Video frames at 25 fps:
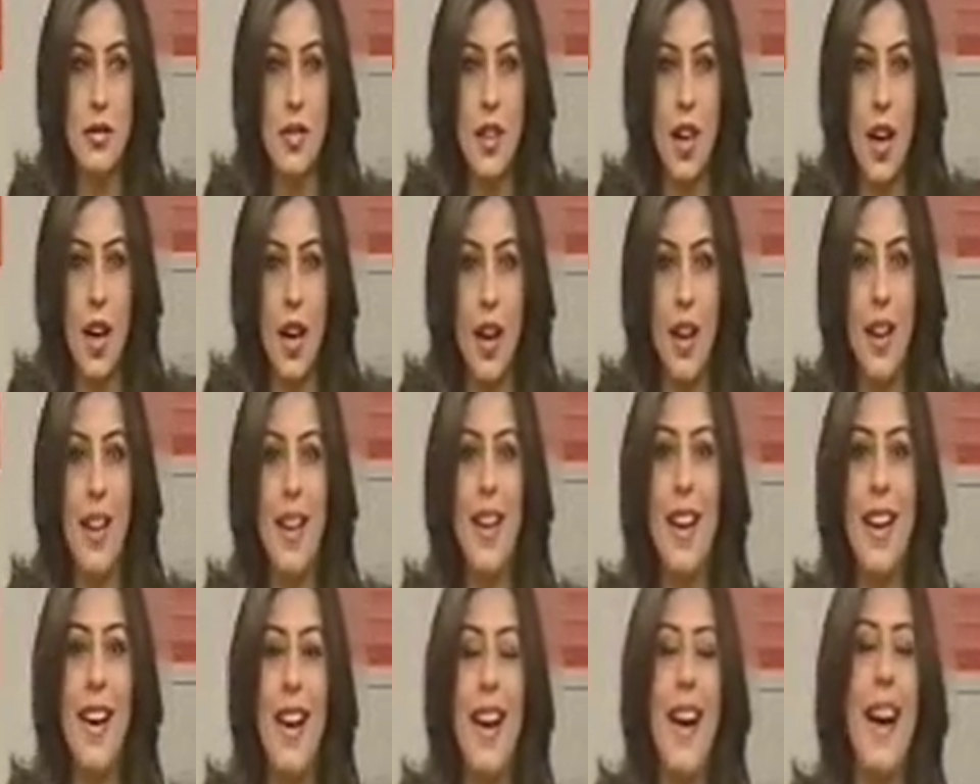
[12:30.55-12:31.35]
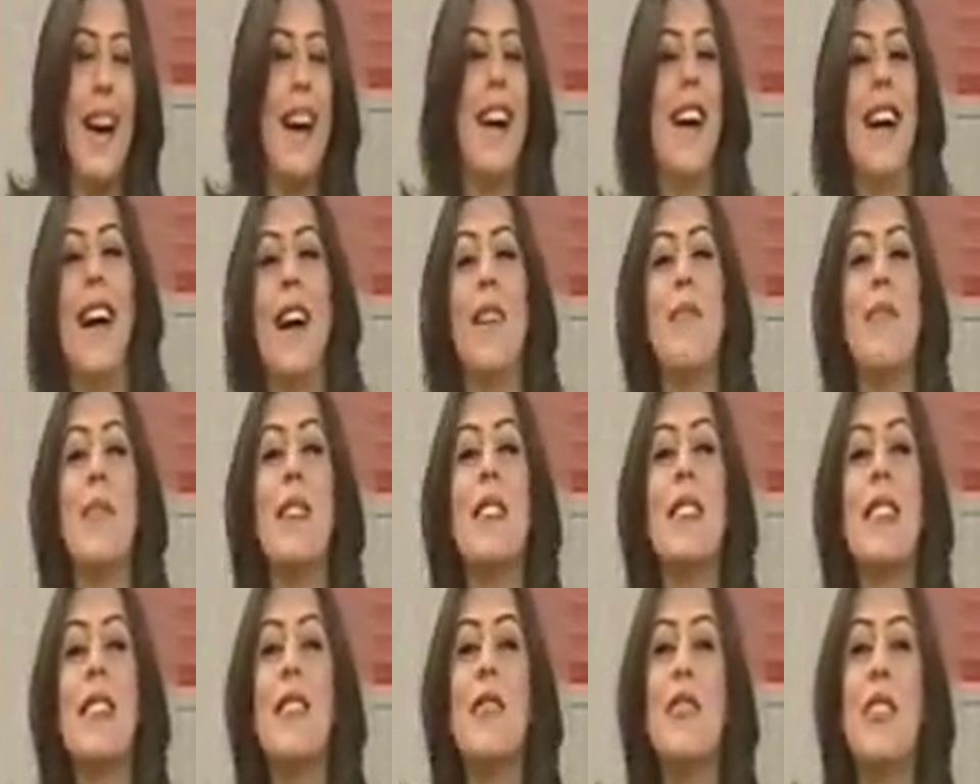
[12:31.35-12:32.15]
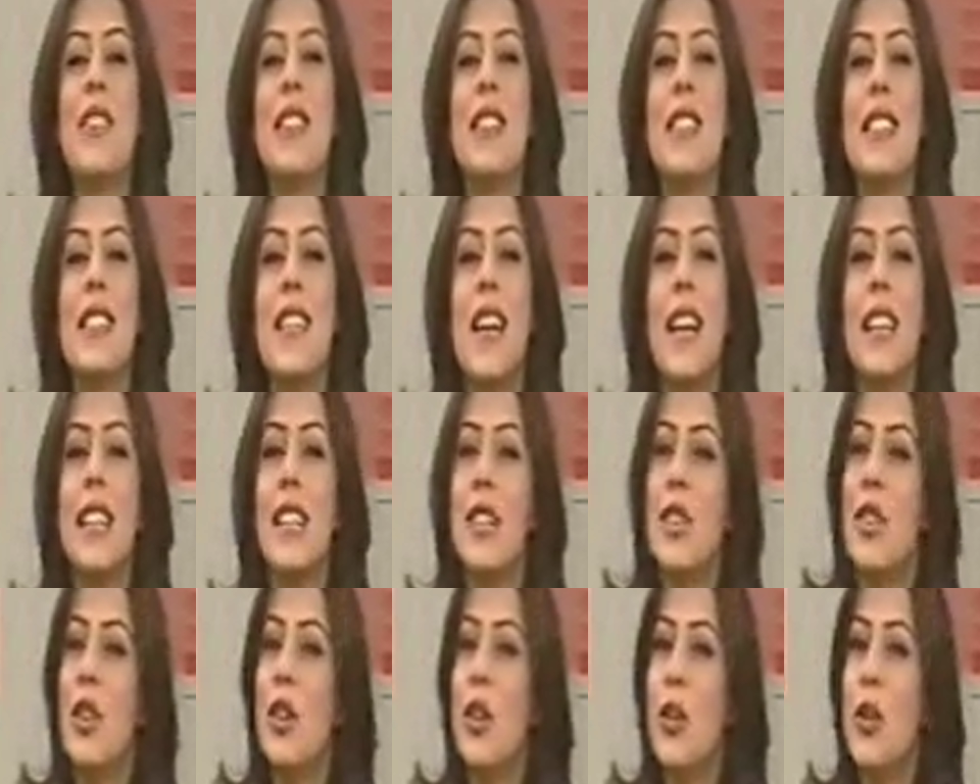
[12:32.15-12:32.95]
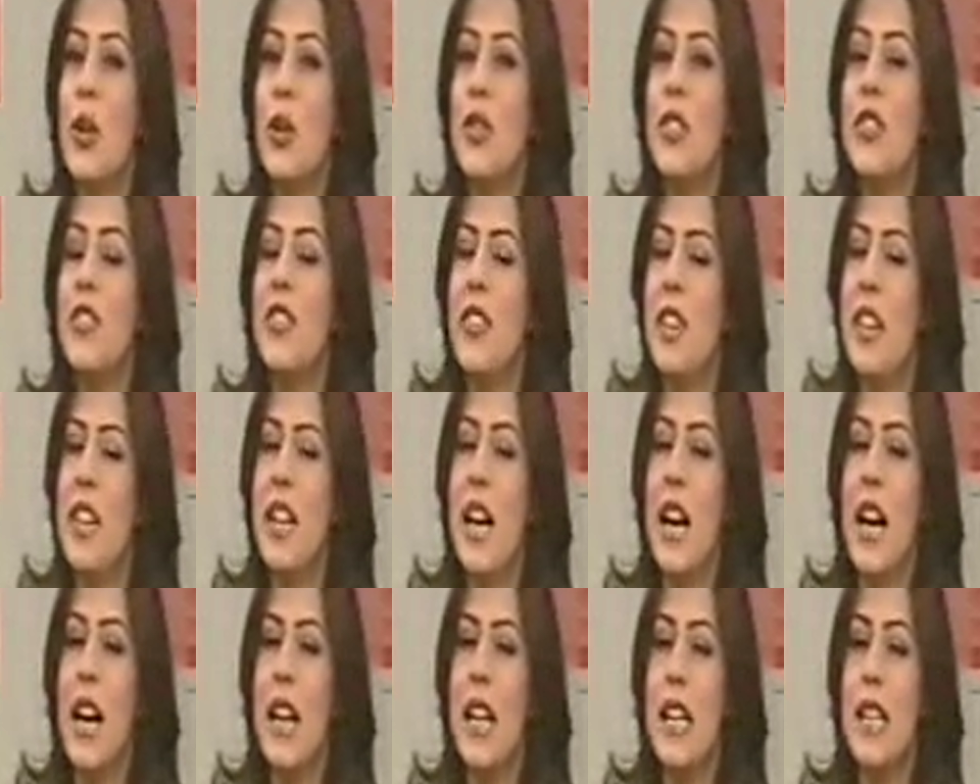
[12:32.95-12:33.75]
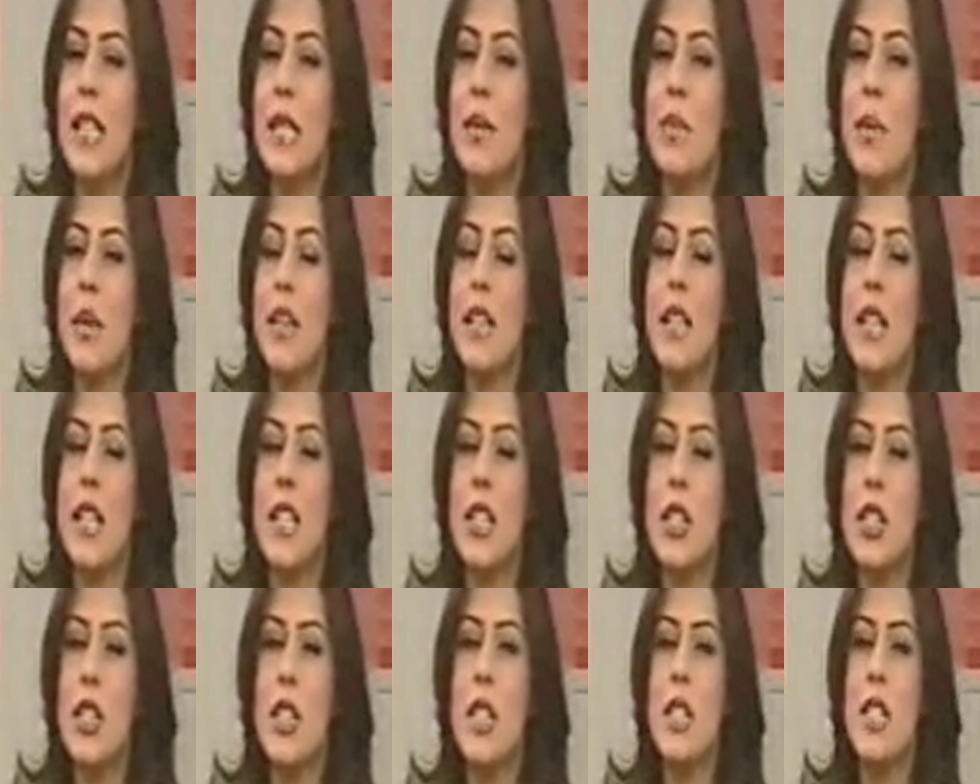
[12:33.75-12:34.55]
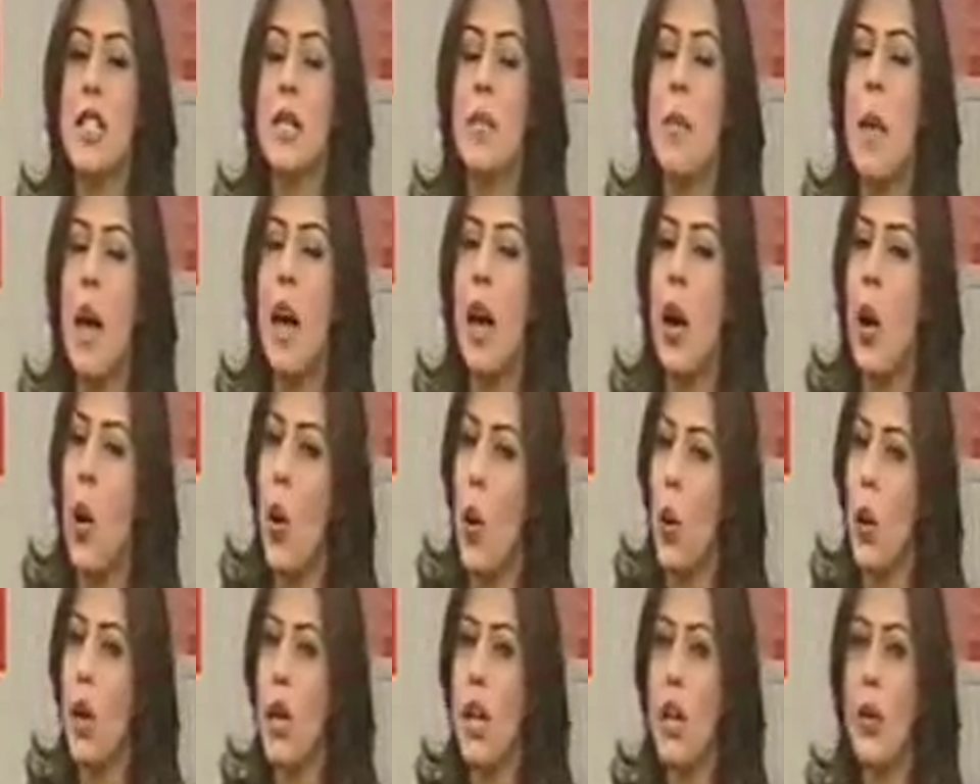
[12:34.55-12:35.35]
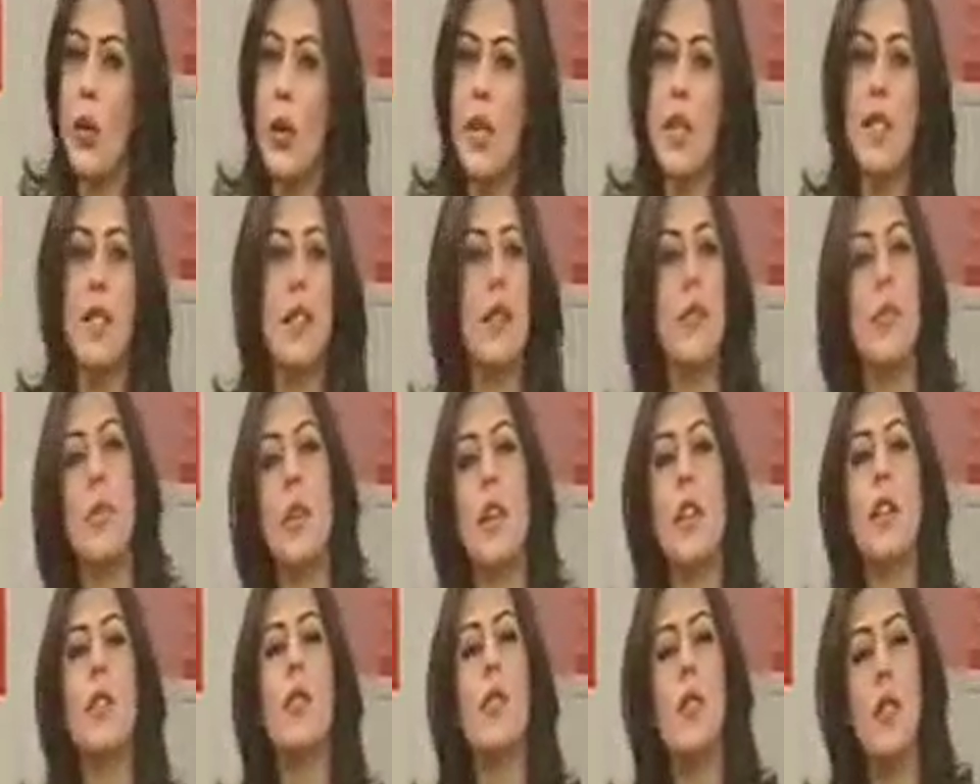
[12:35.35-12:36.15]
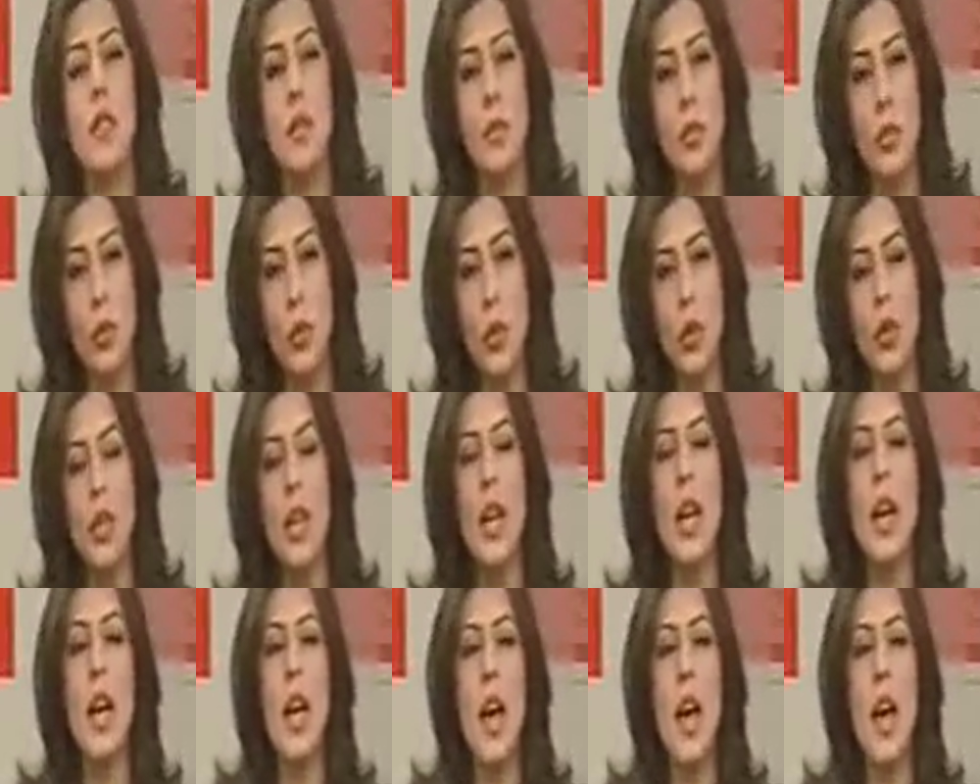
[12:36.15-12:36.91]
Yeah, I must confess that I did not go with very high expectations. My only reason being to support